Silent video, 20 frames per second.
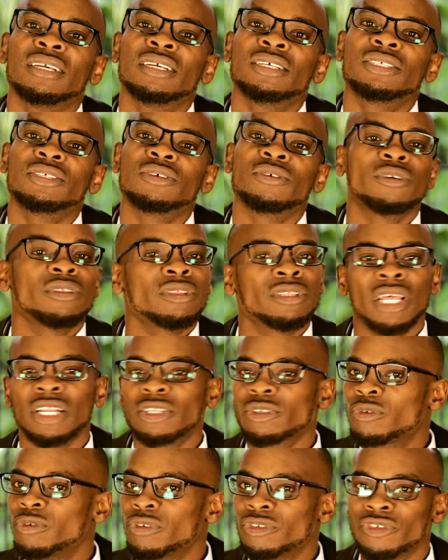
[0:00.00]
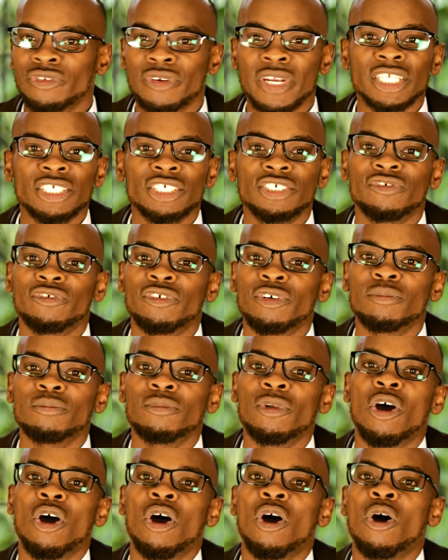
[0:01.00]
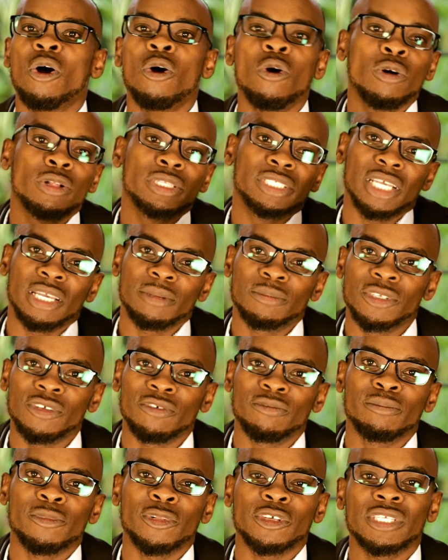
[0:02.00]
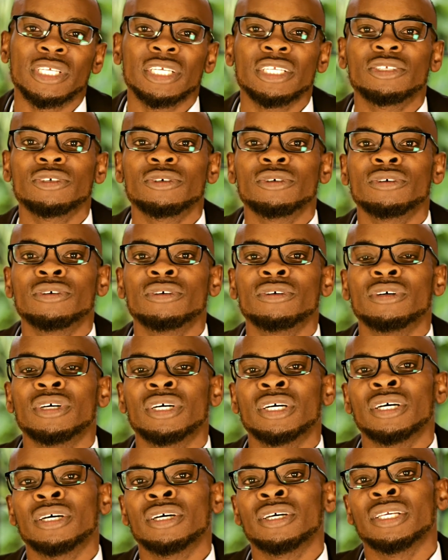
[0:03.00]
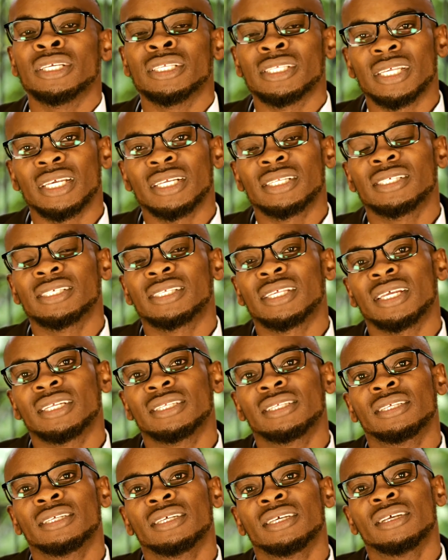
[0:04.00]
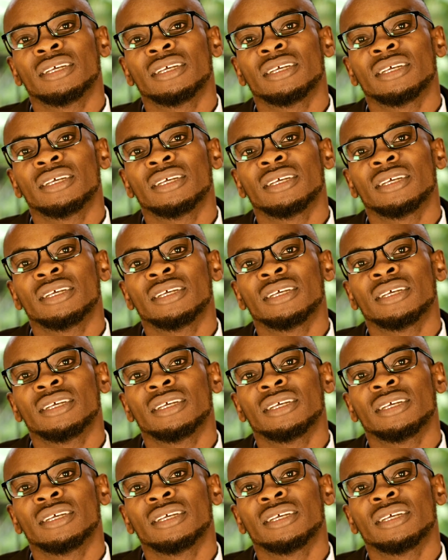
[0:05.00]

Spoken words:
So that could range from all types of mosquito insecticides.